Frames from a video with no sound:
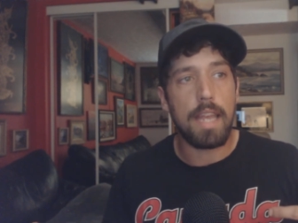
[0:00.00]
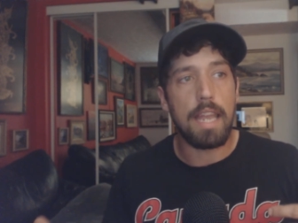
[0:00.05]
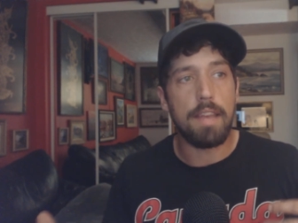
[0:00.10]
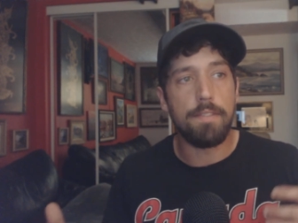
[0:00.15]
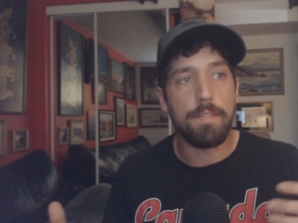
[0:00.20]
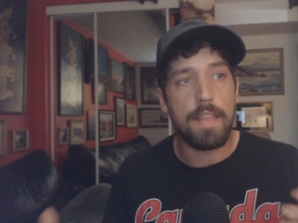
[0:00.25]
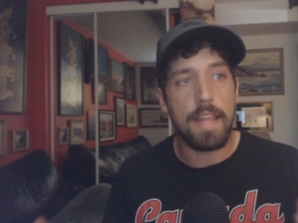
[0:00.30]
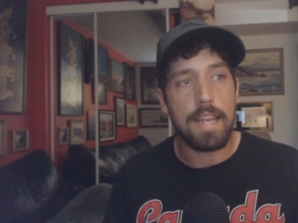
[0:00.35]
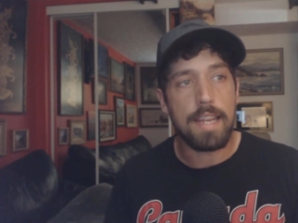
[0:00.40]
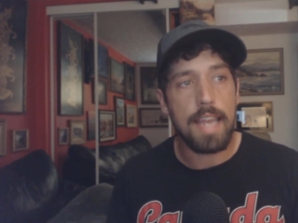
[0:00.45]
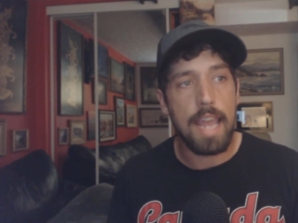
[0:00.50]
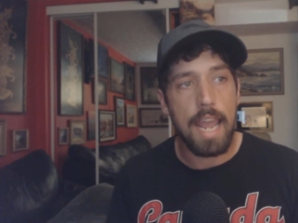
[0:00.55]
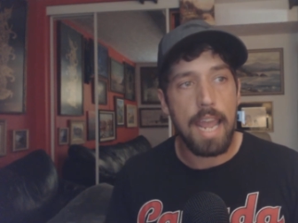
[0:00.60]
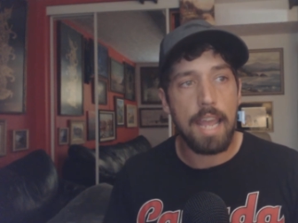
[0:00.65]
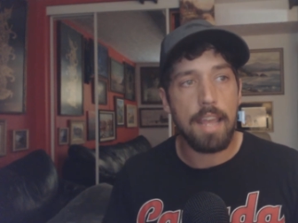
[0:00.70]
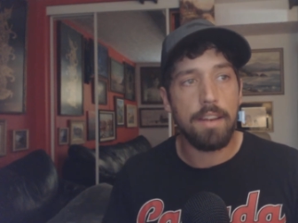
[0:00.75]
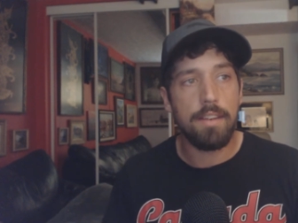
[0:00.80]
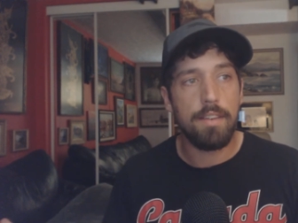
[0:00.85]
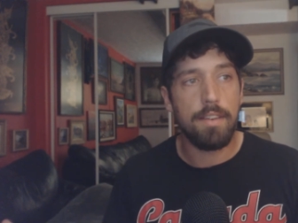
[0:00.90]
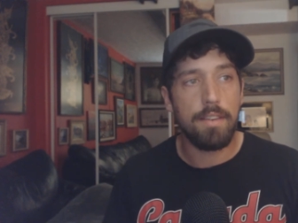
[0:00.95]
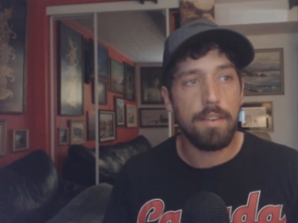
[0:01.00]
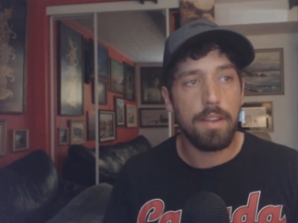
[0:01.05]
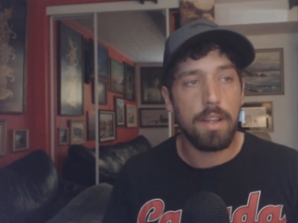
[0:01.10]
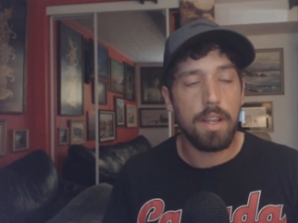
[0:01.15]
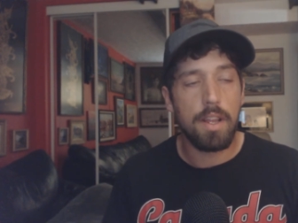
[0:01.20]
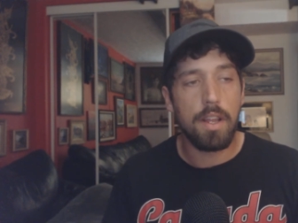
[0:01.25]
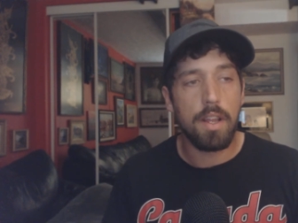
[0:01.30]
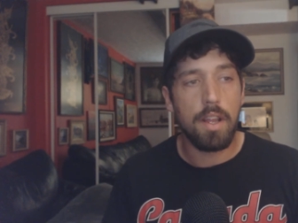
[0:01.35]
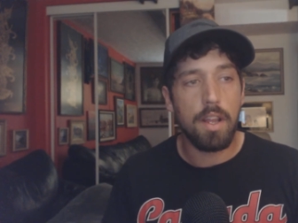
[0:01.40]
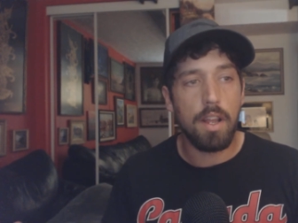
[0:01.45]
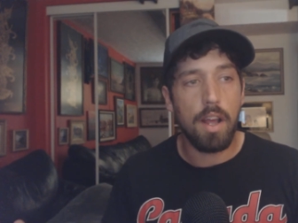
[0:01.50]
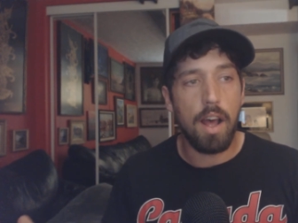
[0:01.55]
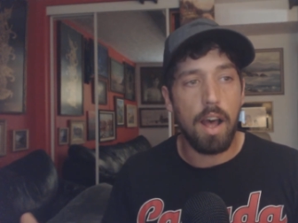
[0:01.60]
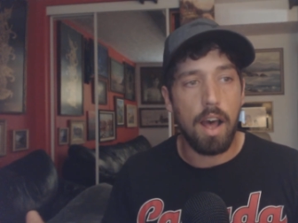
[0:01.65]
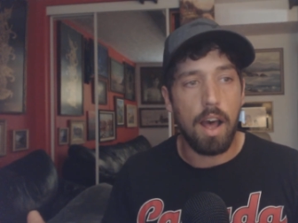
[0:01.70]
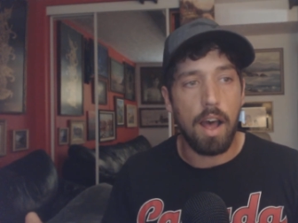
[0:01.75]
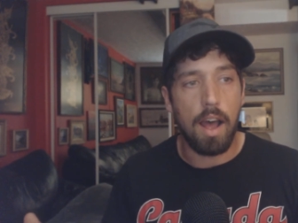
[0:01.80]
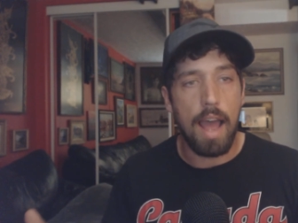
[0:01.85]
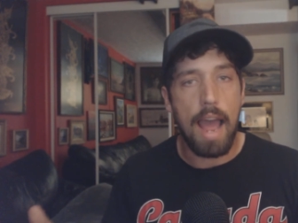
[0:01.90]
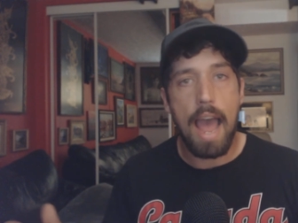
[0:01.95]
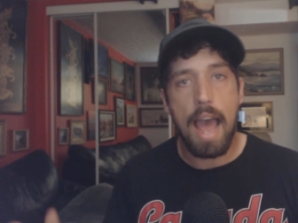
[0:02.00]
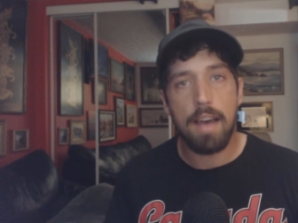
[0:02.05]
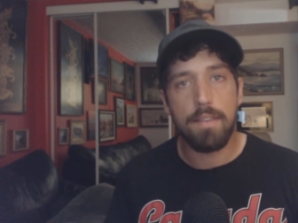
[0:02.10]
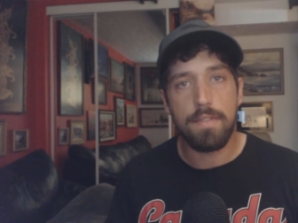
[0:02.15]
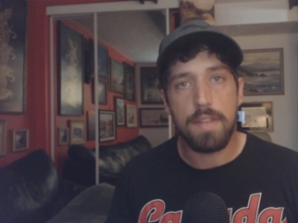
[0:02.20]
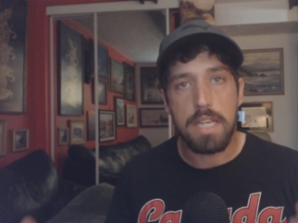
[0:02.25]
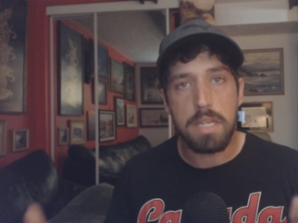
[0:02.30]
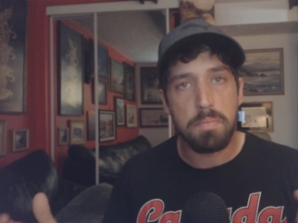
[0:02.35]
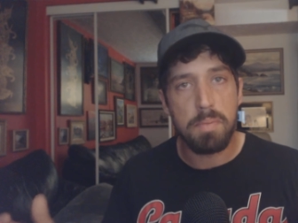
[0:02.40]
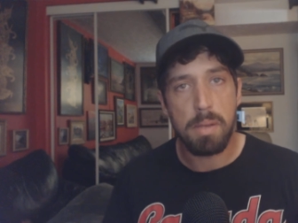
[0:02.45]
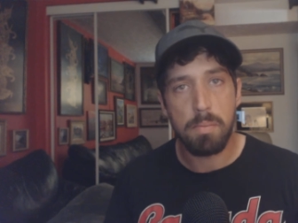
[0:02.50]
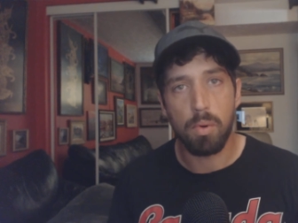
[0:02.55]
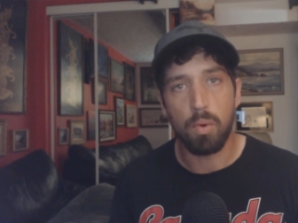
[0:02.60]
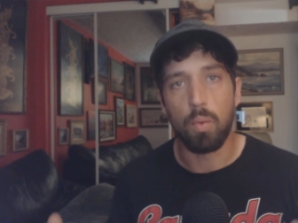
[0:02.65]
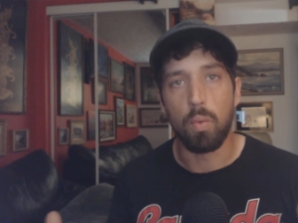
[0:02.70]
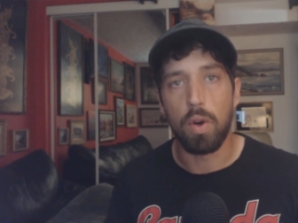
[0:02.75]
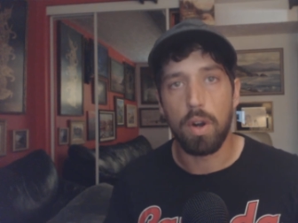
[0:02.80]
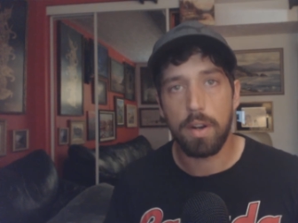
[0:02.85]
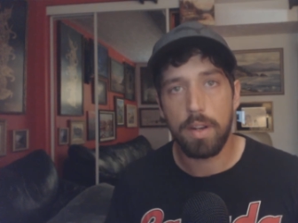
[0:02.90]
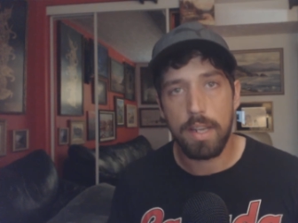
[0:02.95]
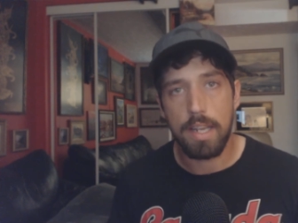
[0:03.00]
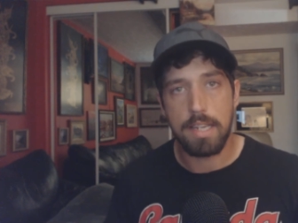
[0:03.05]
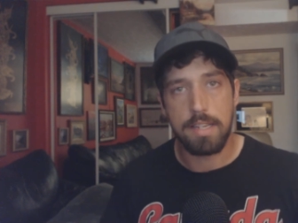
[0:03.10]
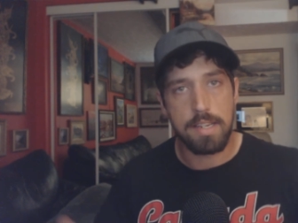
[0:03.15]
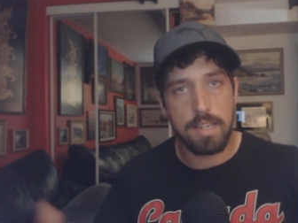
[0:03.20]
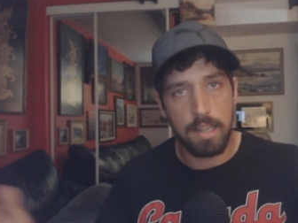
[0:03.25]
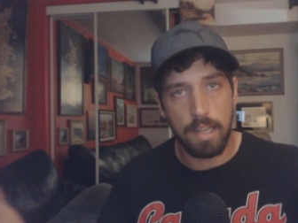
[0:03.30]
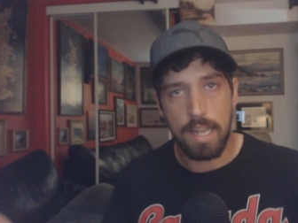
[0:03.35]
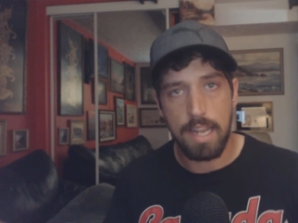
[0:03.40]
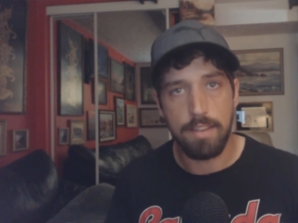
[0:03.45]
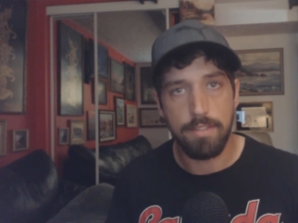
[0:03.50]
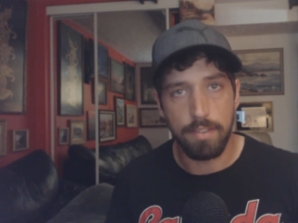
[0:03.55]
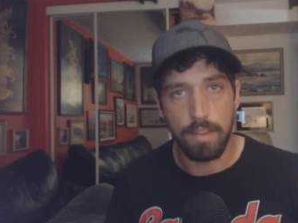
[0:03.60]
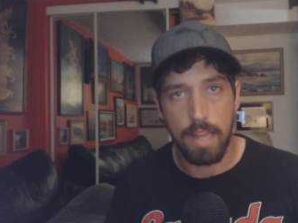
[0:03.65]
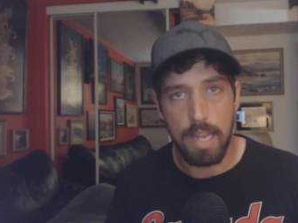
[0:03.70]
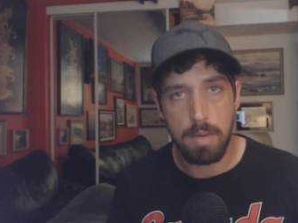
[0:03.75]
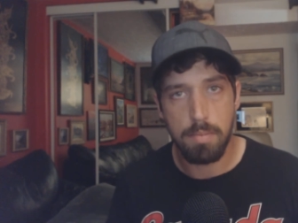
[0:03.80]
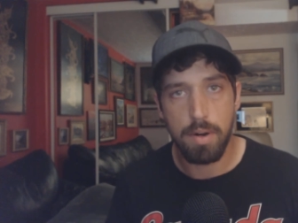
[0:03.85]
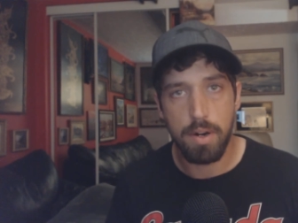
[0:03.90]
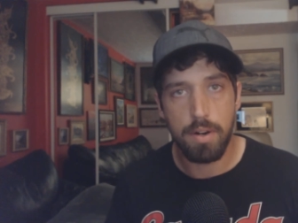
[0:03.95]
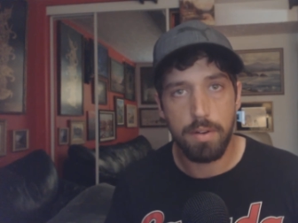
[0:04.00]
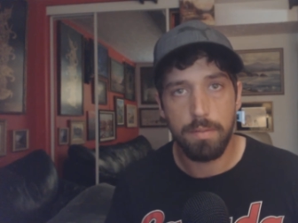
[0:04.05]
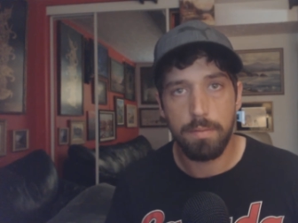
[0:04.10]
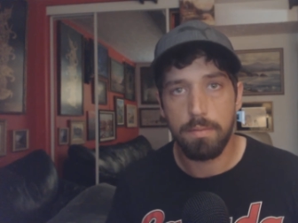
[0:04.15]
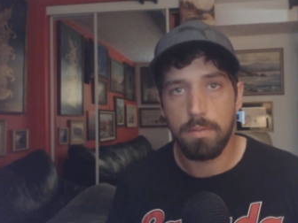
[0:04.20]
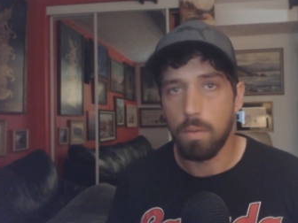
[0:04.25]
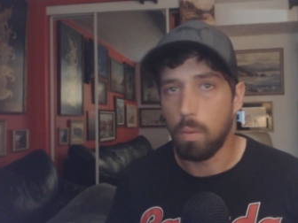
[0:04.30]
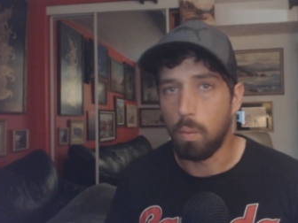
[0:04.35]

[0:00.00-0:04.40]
they can't have these people work as slave labor,